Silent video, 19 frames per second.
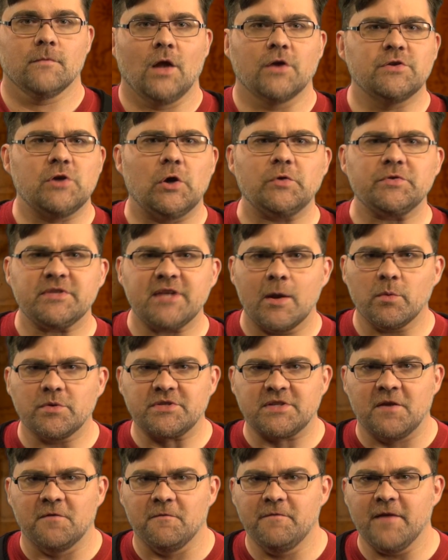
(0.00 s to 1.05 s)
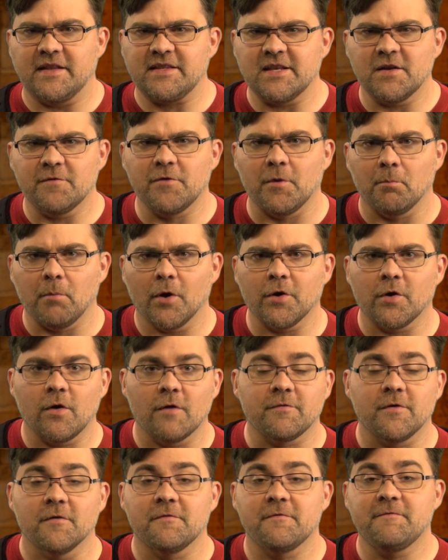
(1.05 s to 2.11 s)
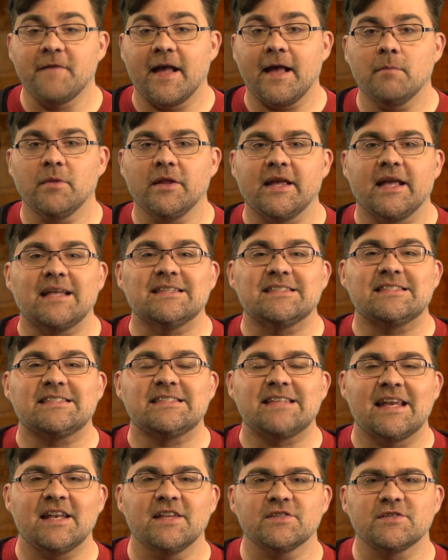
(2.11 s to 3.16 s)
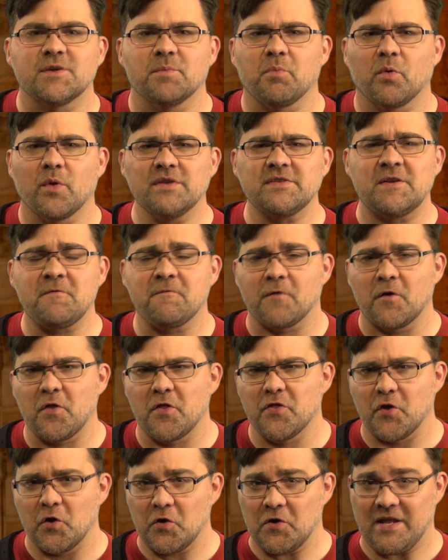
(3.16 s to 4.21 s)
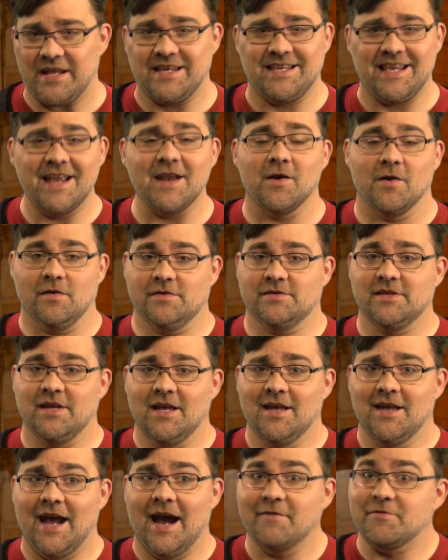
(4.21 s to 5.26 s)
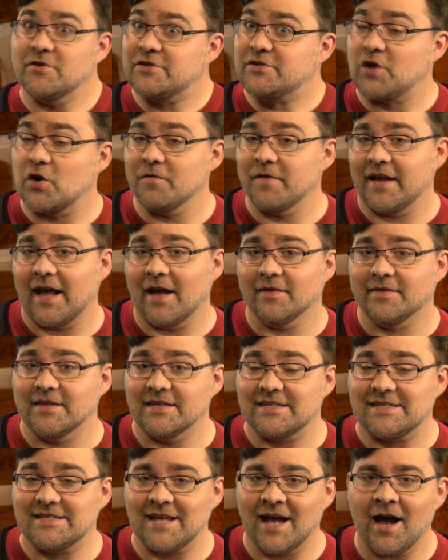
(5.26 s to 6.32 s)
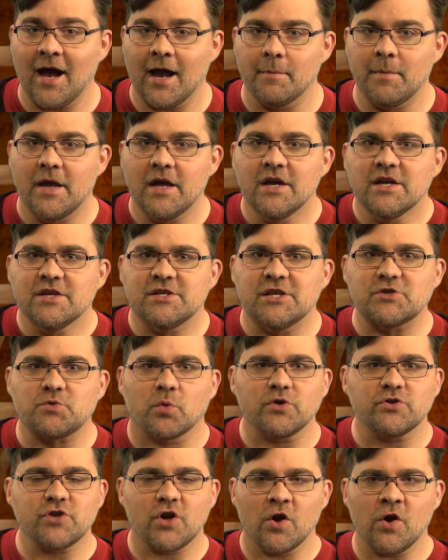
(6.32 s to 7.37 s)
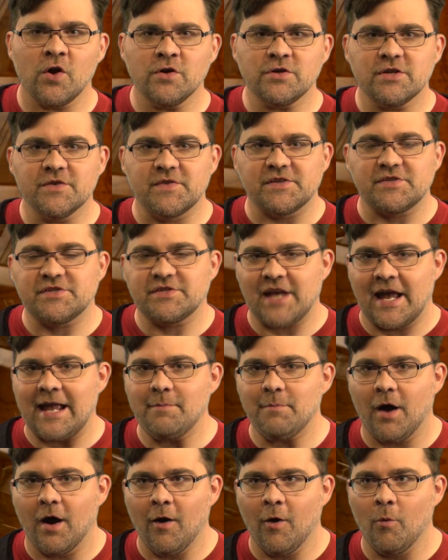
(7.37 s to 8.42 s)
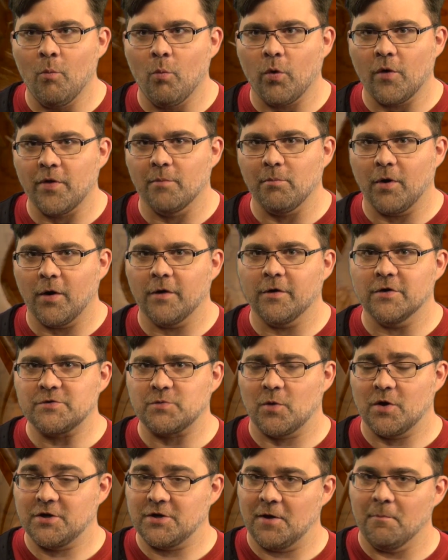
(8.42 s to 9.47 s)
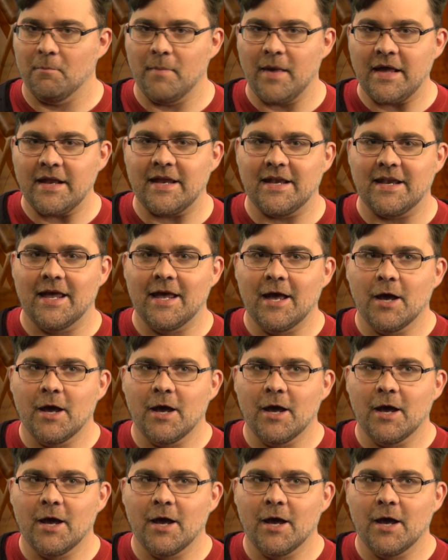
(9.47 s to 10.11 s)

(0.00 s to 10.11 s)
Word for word: Dulce was convicted of the murder of her family and sentenced to prison for thirty years. After serving out this time, she's returned to the same home where the murders were committed,